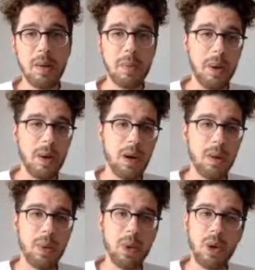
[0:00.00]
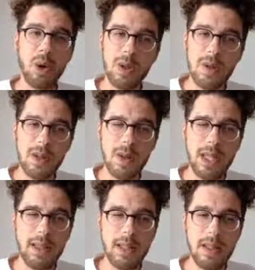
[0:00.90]
but are more
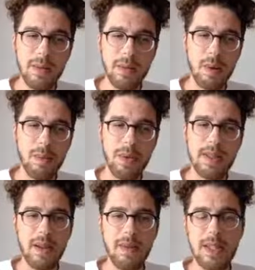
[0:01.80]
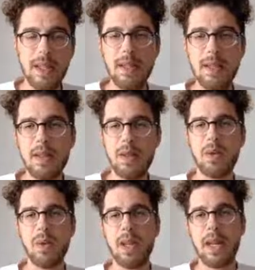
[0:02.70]
concentrated from the 70s
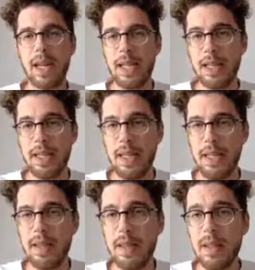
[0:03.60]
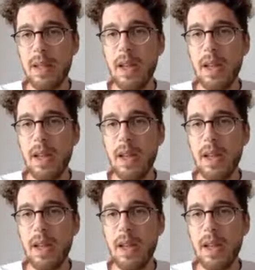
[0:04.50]
to the 90s.